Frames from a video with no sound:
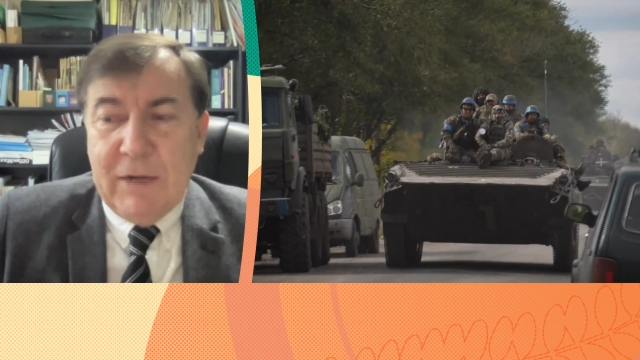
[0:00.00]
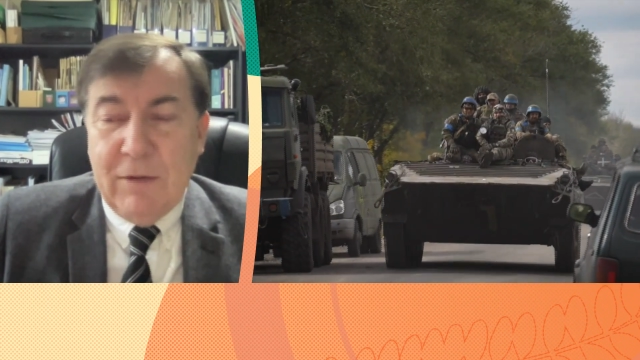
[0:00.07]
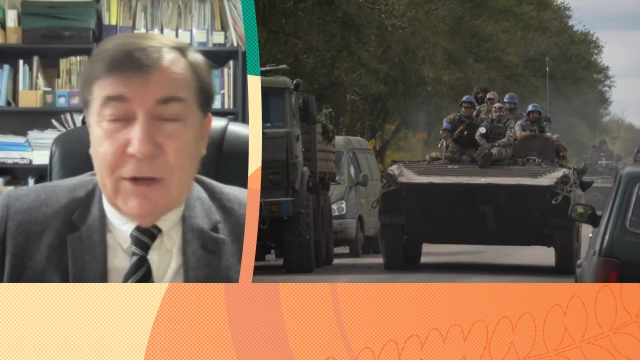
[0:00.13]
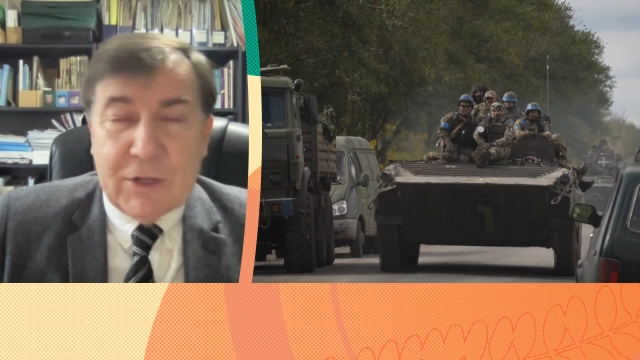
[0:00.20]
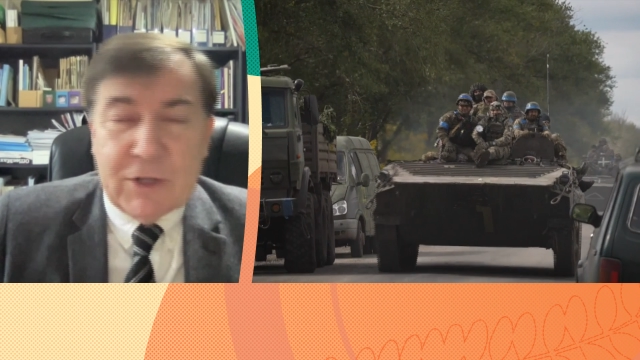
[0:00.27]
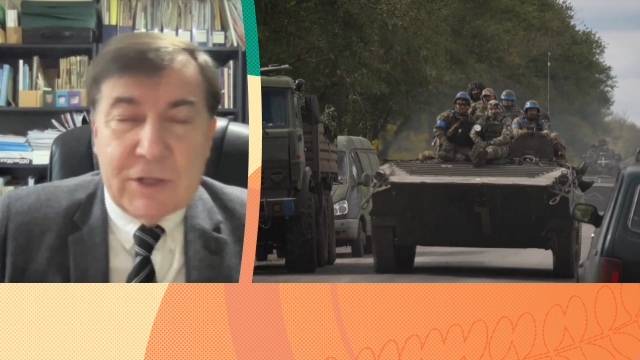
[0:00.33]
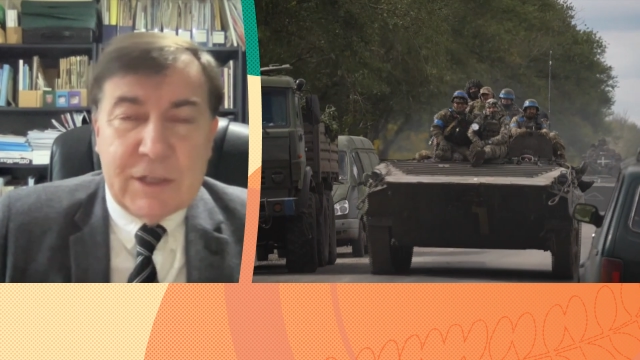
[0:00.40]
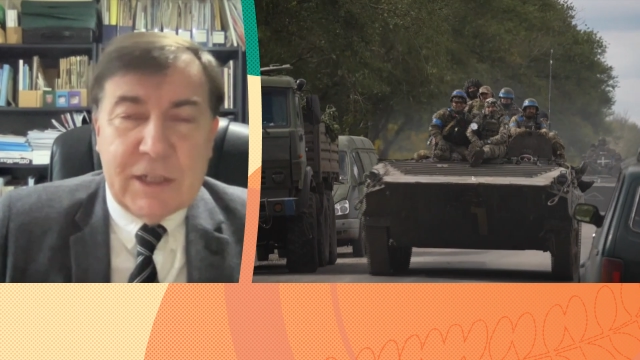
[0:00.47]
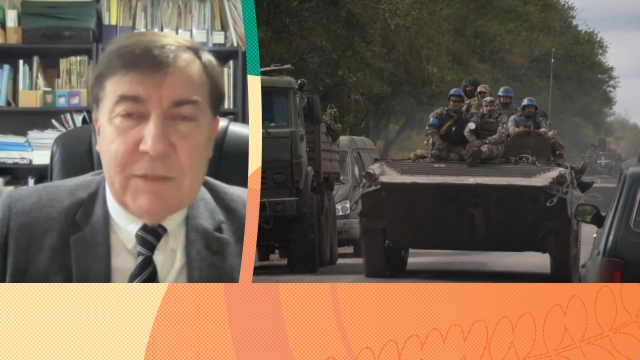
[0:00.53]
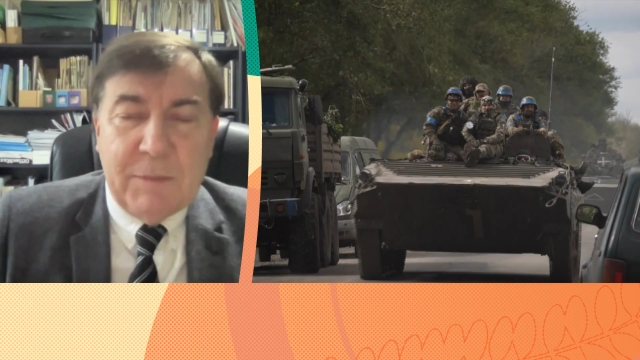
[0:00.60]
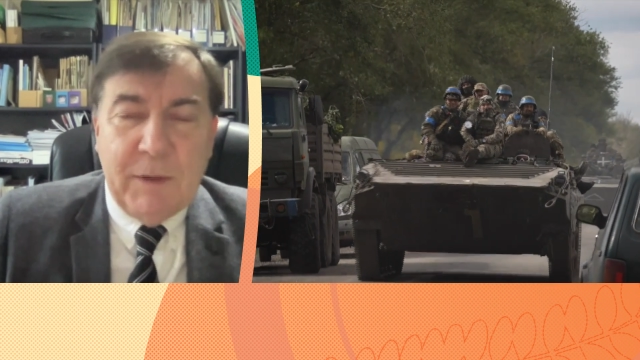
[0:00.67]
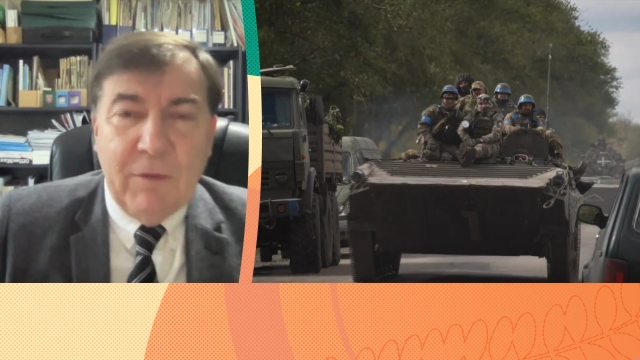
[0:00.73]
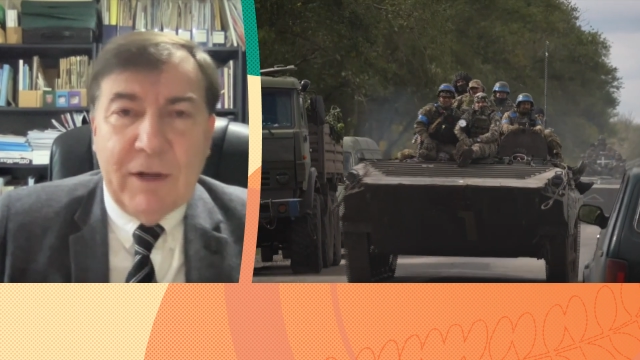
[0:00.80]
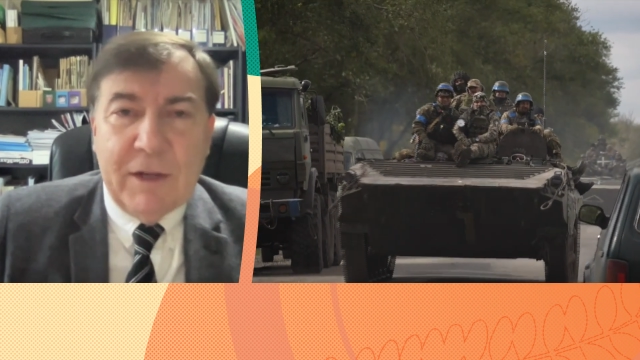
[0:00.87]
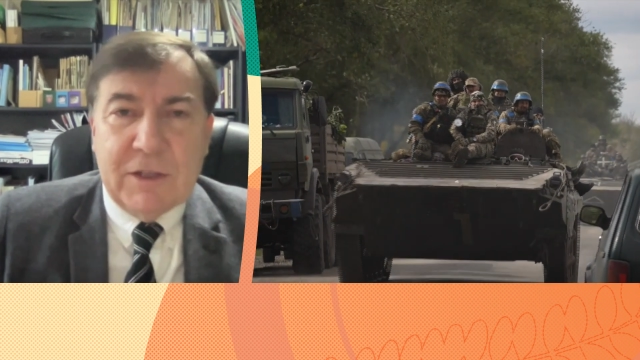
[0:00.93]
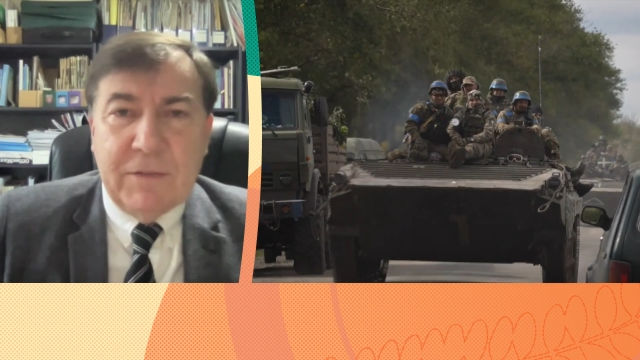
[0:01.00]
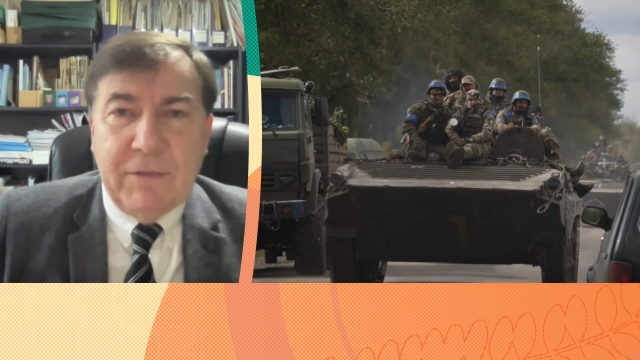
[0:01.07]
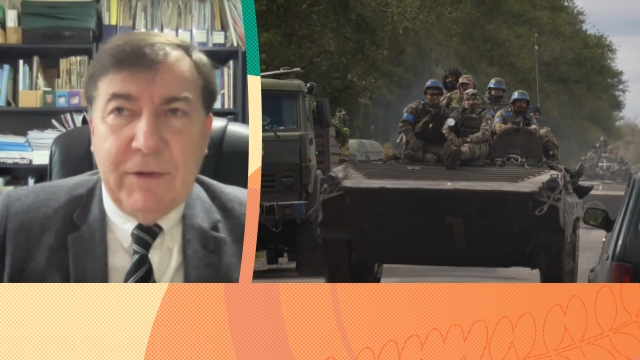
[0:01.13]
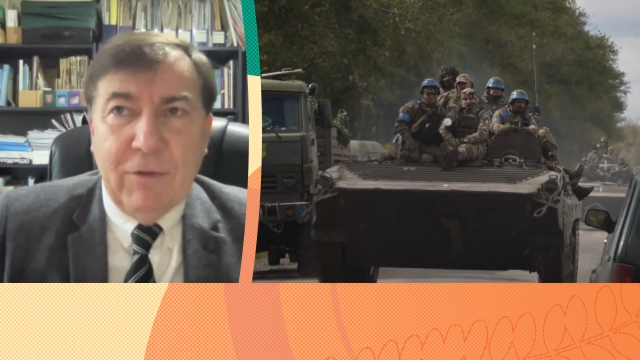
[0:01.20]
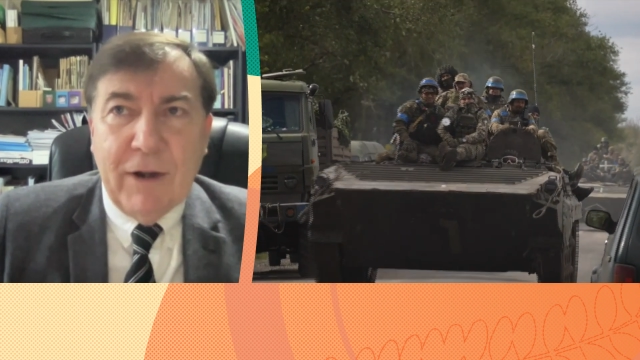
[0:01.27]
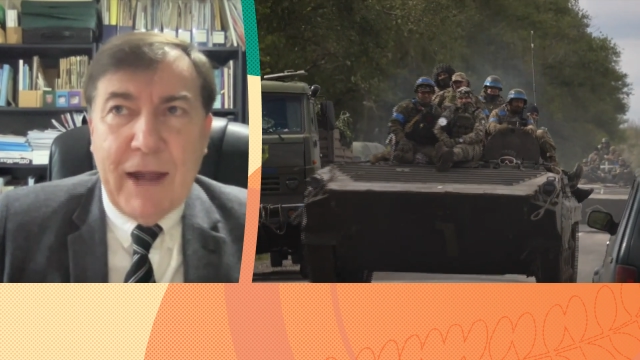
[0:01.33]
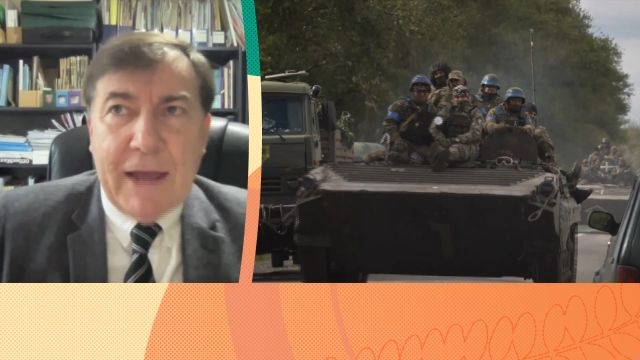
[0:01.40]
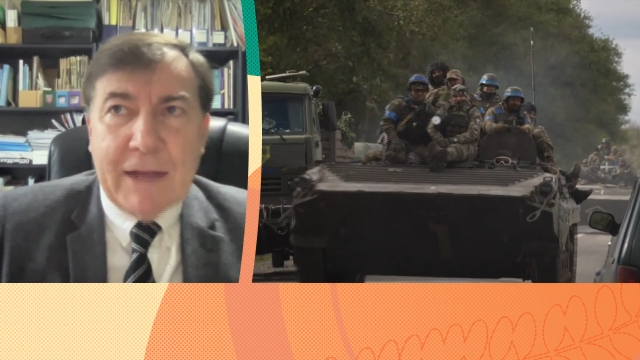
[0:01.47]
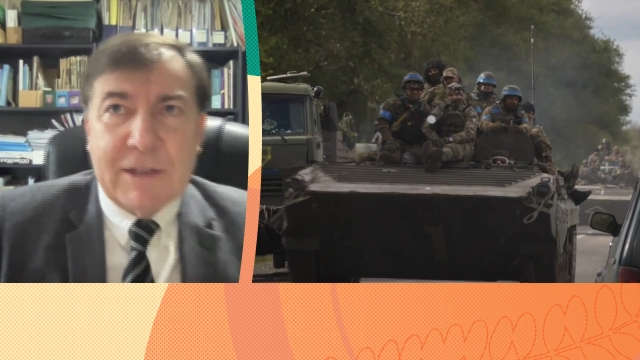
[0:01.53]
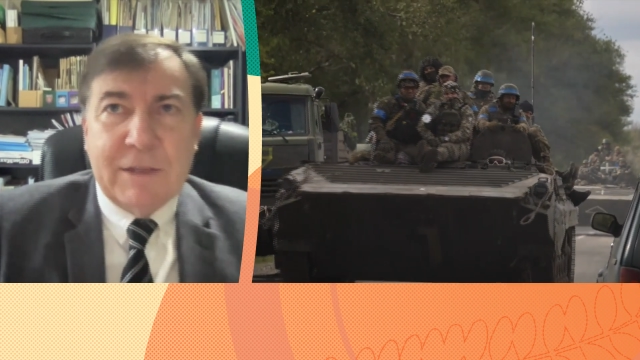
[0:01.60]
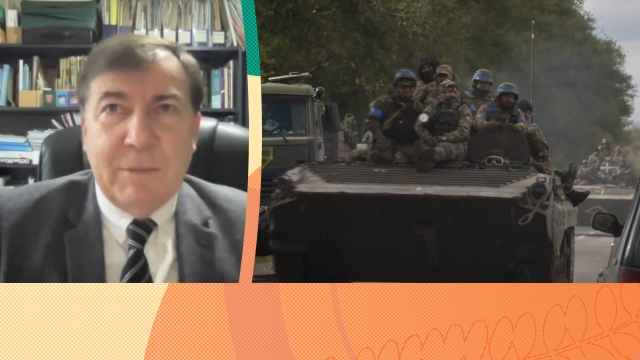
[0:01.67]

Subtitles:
Russians seem to be relatively relaxed